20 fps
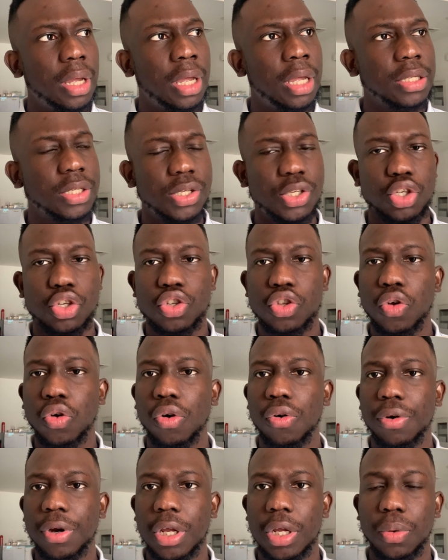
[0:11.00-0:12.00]
a
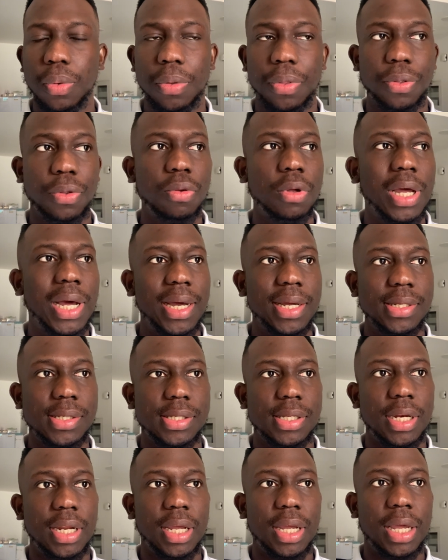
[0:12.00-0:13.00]
story with you
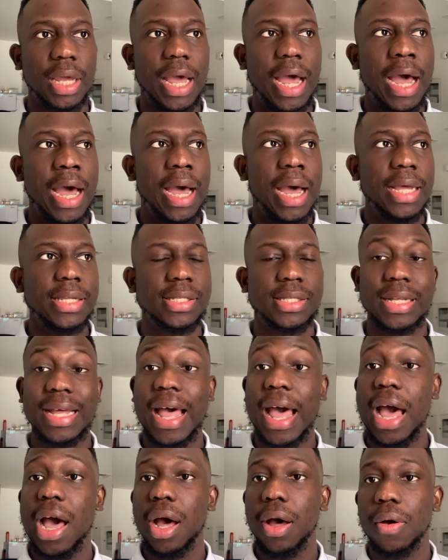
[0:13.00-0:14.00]
guys today as to
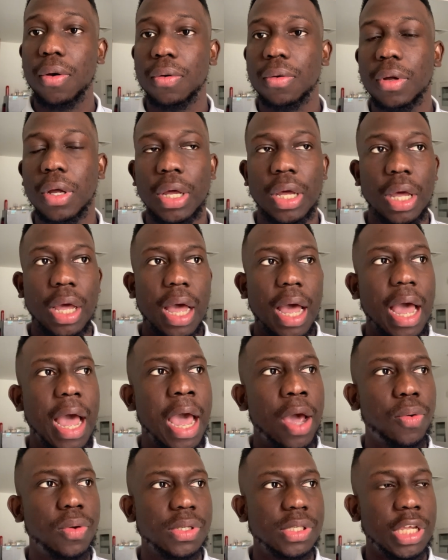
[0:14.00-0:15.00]
how
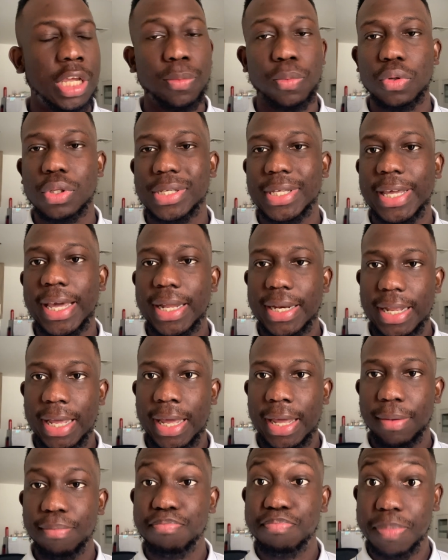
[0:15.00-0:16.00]
I was able to get
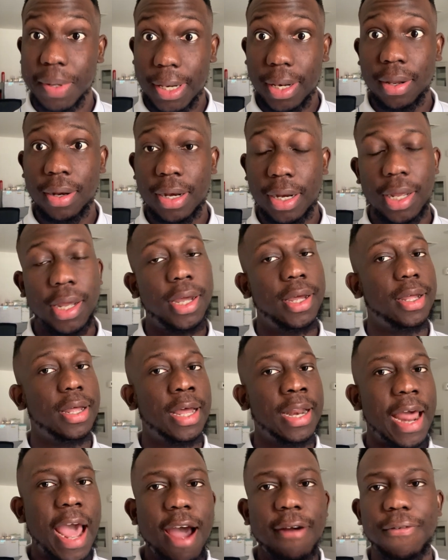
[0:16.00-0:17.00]
a billionaire,
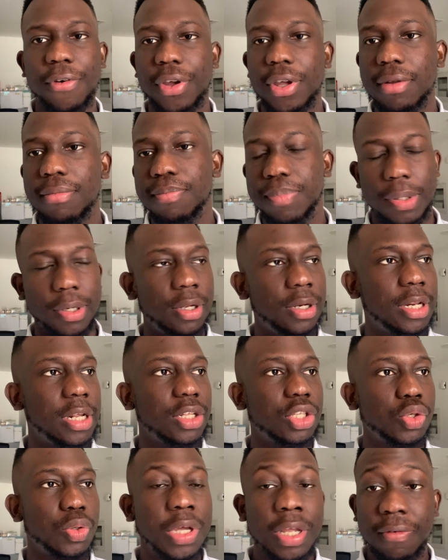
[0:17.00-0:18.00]
an African
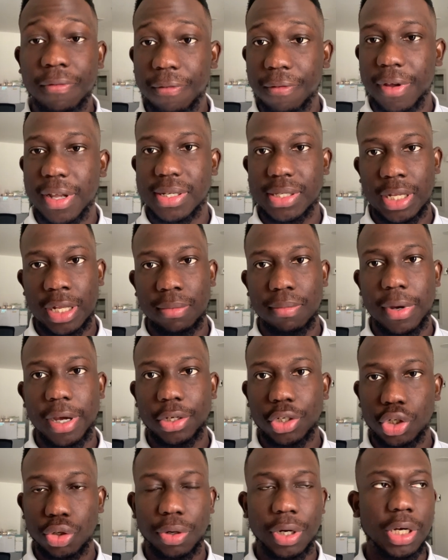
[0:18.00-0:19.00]
billionaire, to invest in
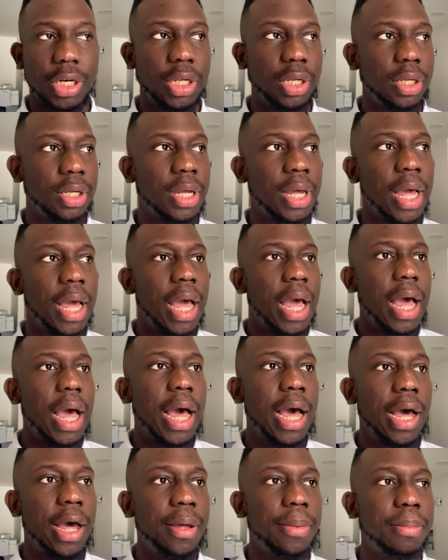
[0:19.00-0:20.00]
my trading
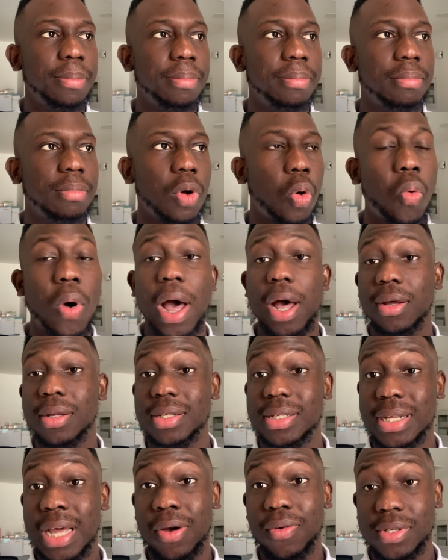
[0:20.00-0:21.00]

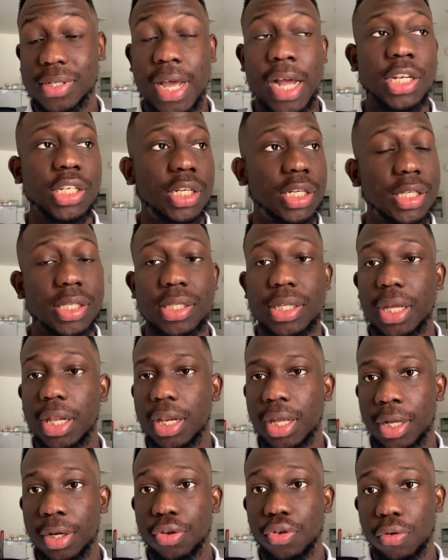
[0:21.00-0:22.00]
whilst I was actually
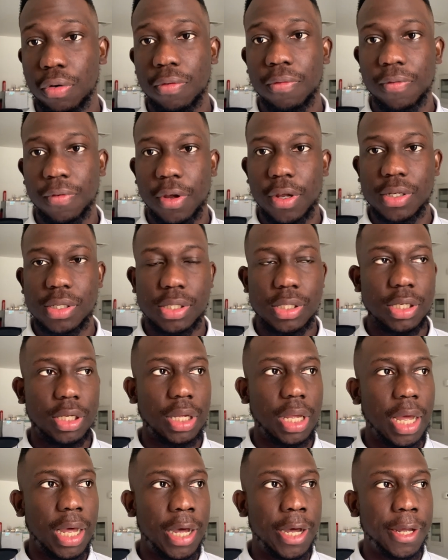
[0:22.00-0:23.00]
still in
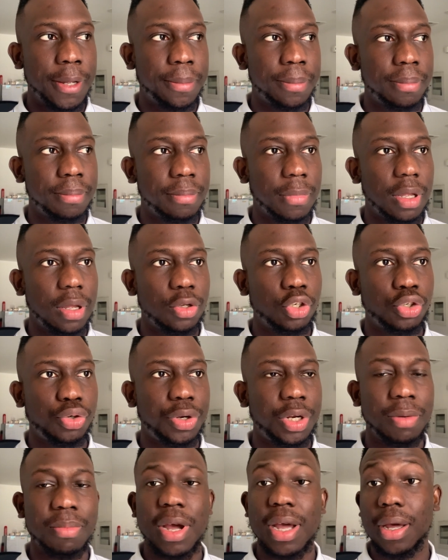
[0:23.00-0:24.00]
university.
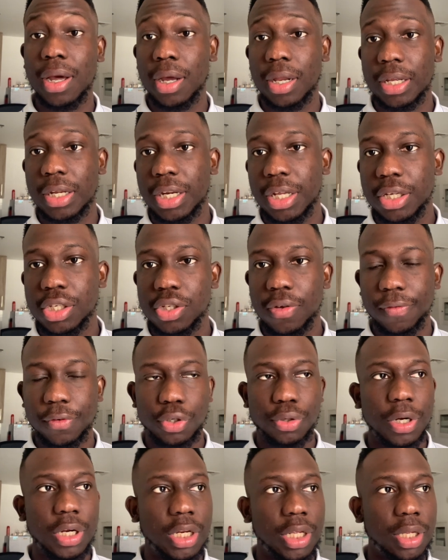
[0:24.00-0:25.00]
During my early days of
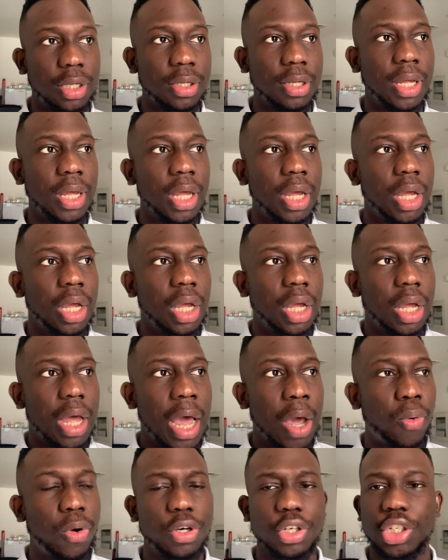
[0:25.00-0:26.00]
trading,
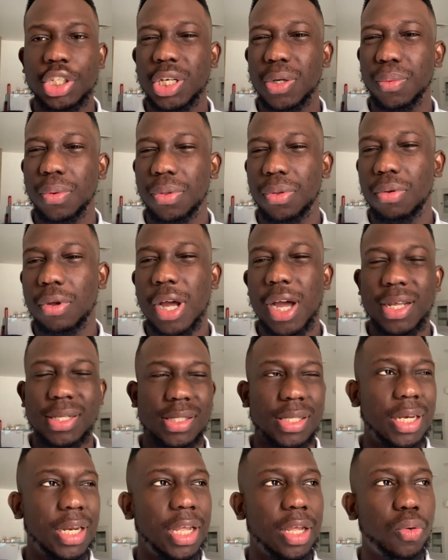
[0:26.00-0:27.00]
I want to share with you
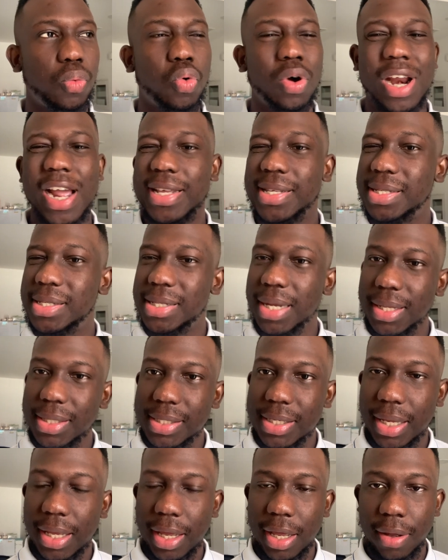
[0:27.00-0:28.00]
guys today what I
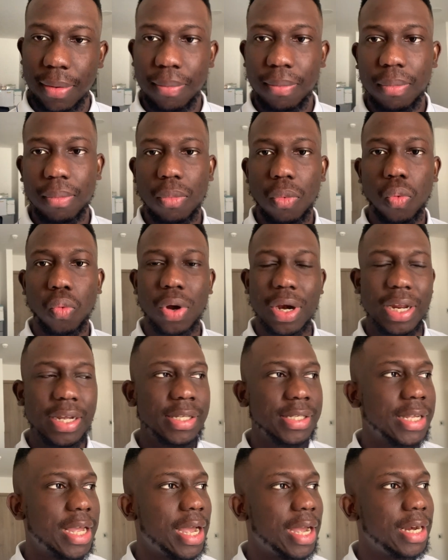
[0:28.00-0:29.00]
said to him, what
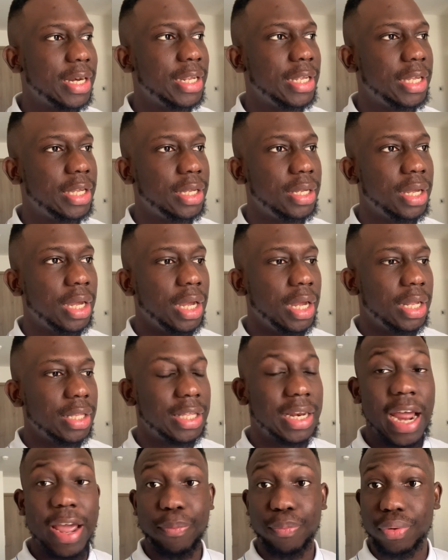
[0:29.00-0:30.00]
exactly
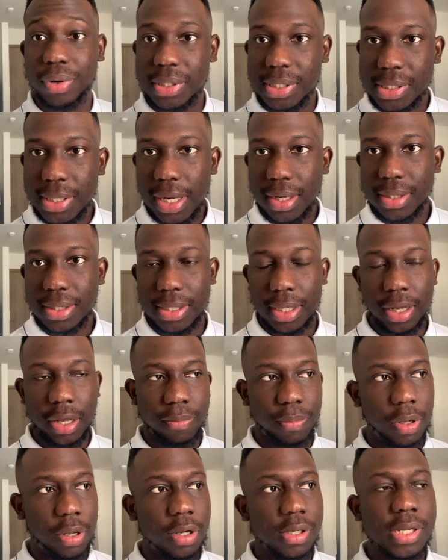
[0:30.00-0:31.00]
did I present to
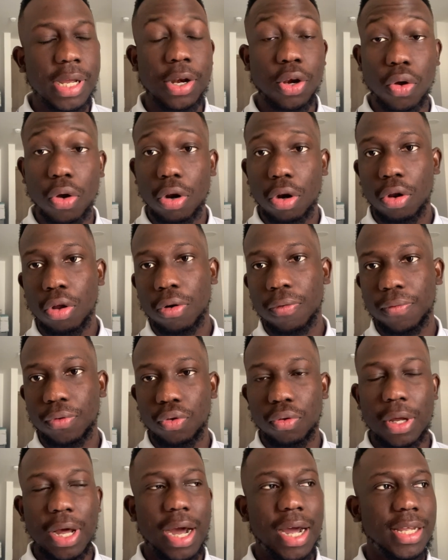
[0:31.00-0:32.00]
him, because I know a lot of
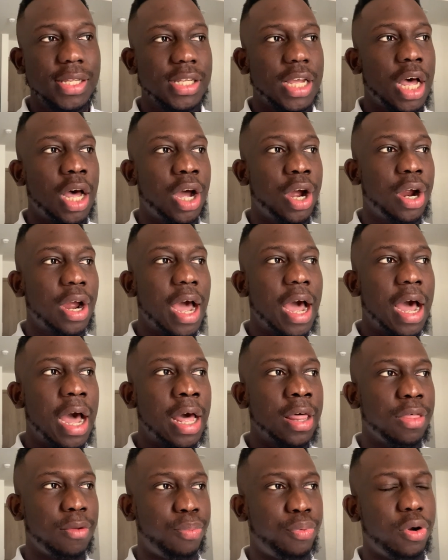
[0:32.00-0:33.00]
you guys are
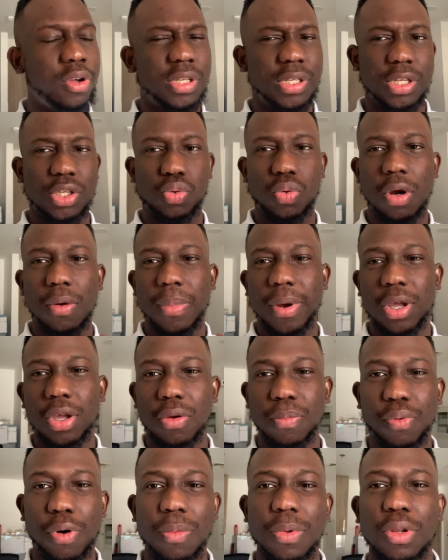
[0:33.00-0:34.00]
at the process whereby
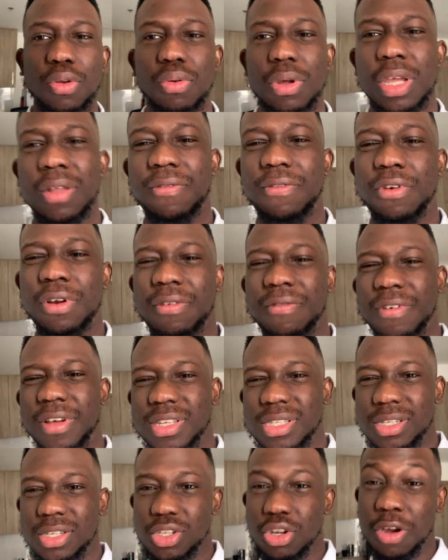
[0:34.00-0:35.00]
you're probably looking for
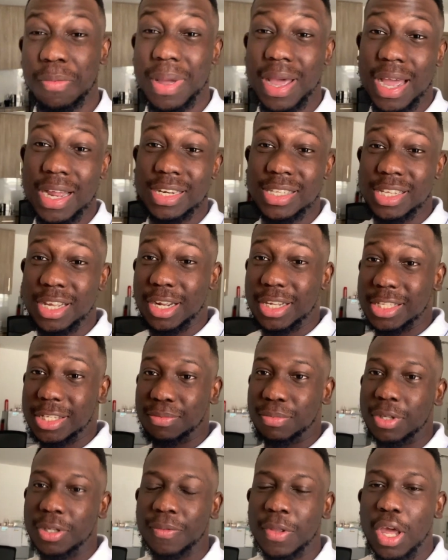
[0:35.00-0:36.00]
investors. Sorry, my hand is
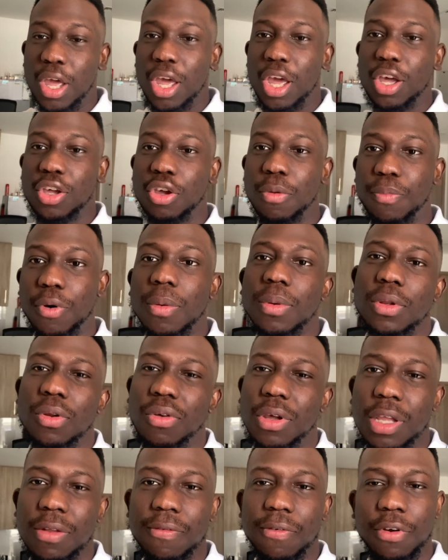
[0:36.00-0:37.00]
hurting me. You're probably
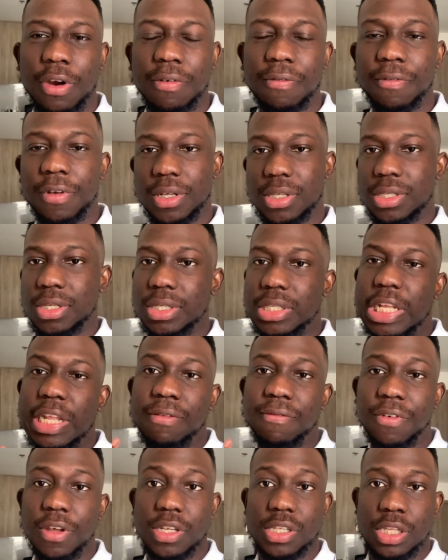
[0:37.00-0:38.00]
looking for investors to
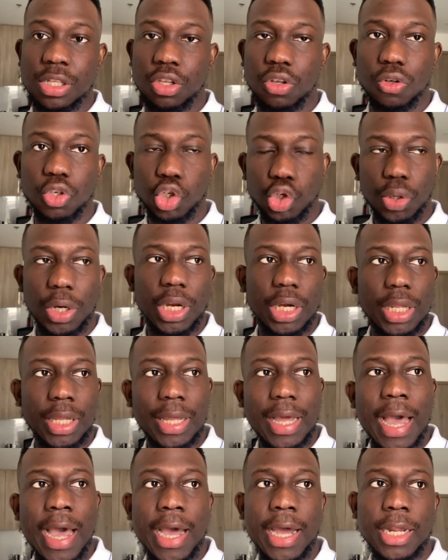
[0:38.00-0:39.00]
invest in your
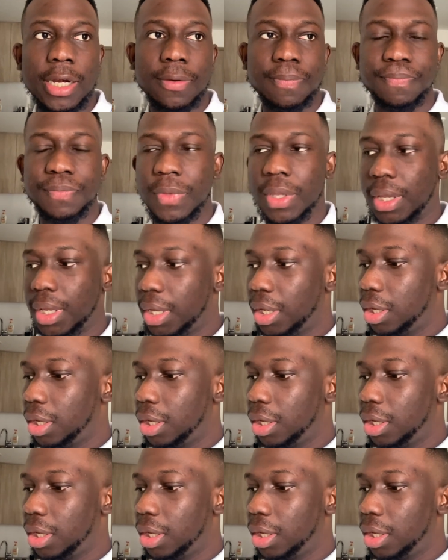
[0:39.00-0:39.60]
trading and